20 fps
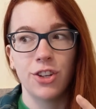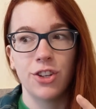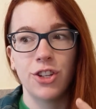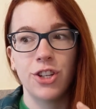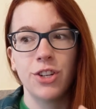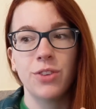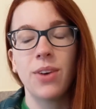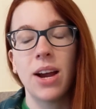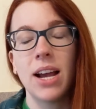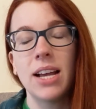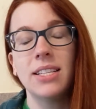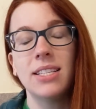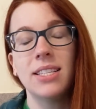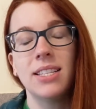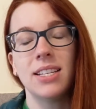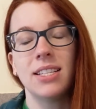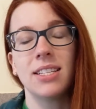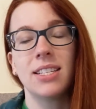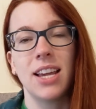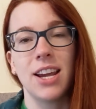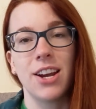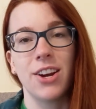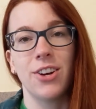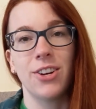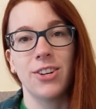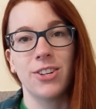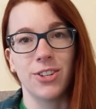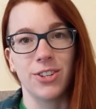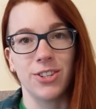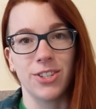She writes these
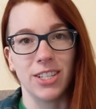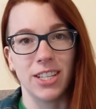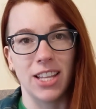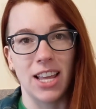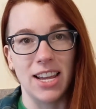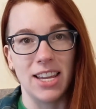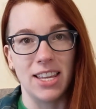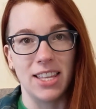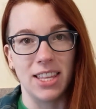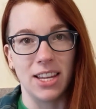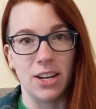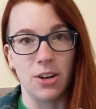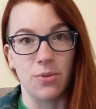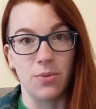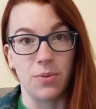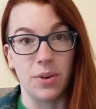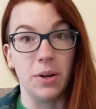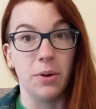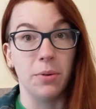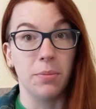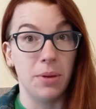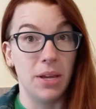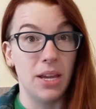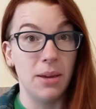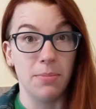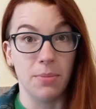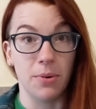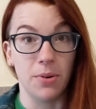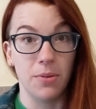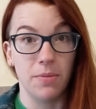characters like they're real
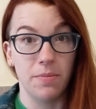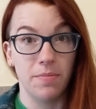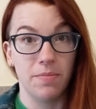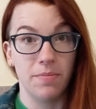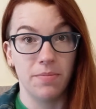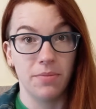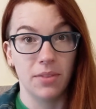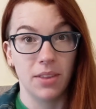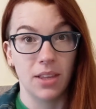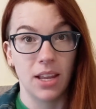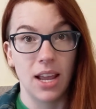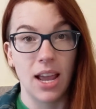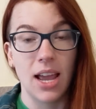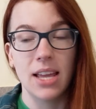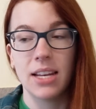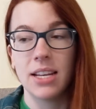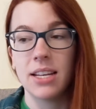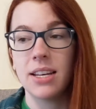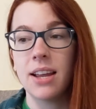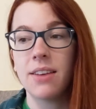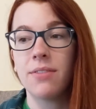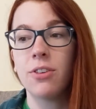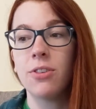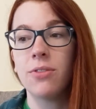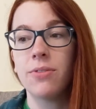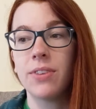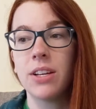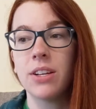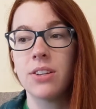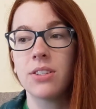people. And it never
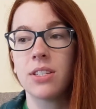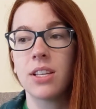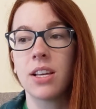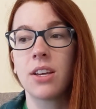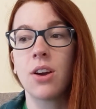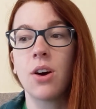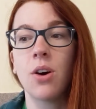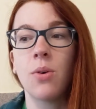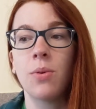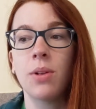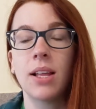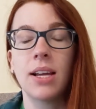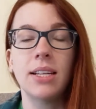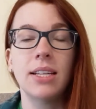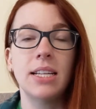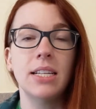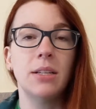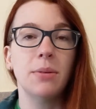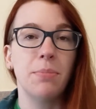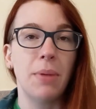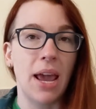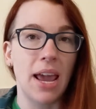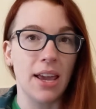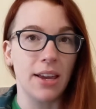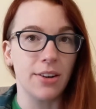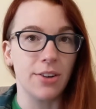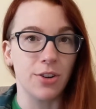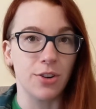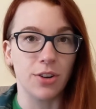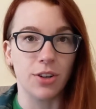feels like, oh, well, I need to
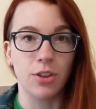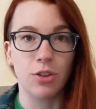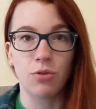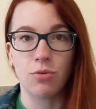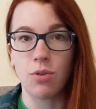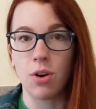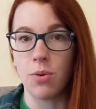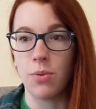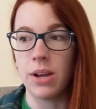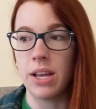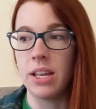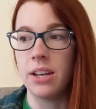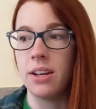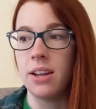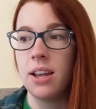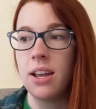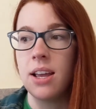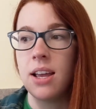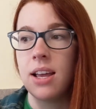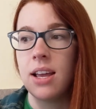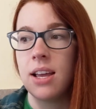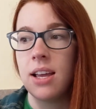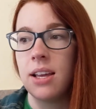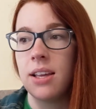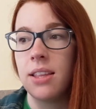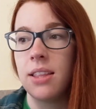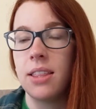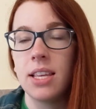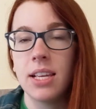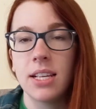pander and throw in
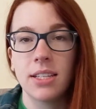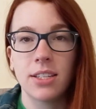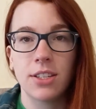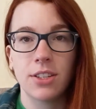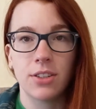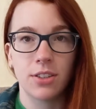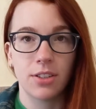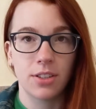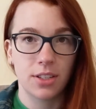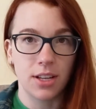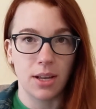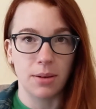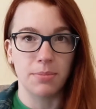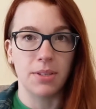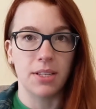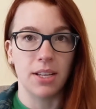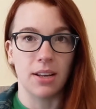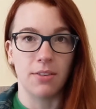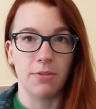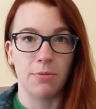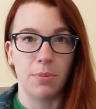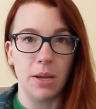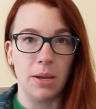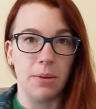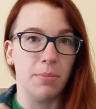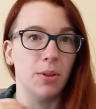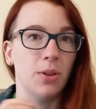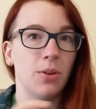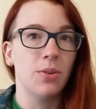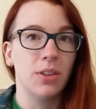this subset of
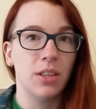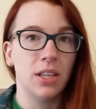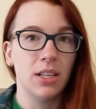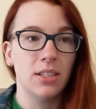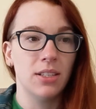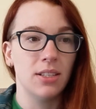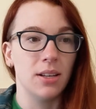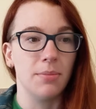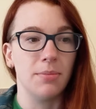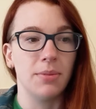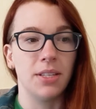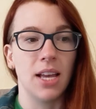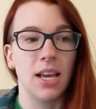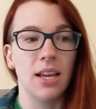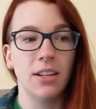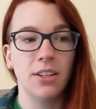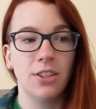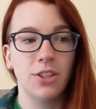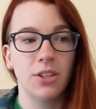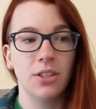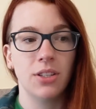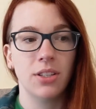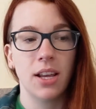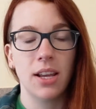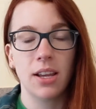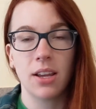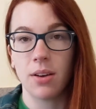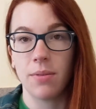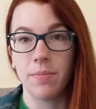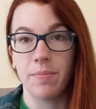people or this subset. It's just
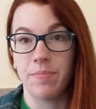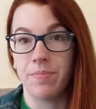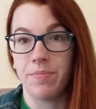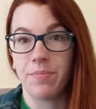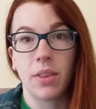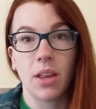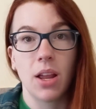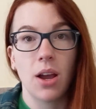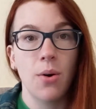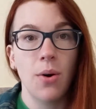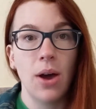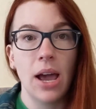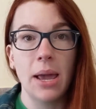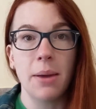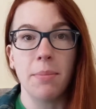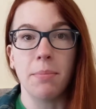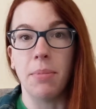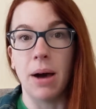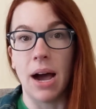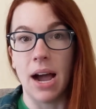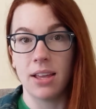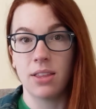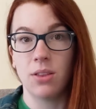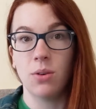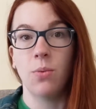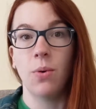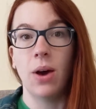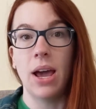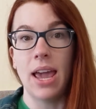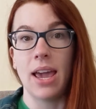like, oh, hey, by
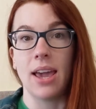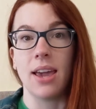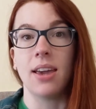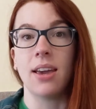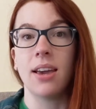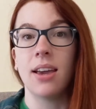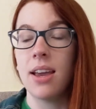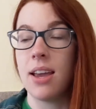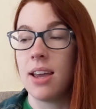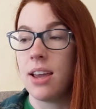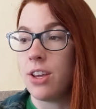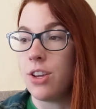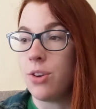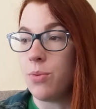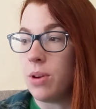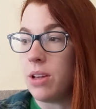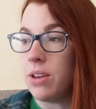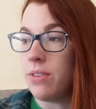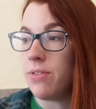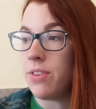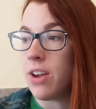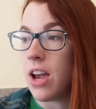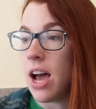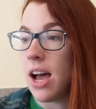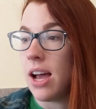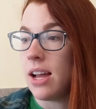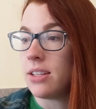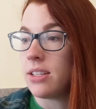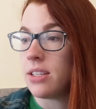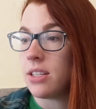the way, we've
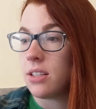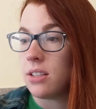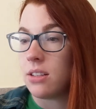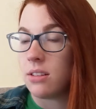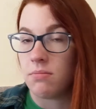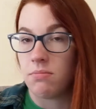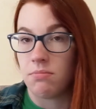got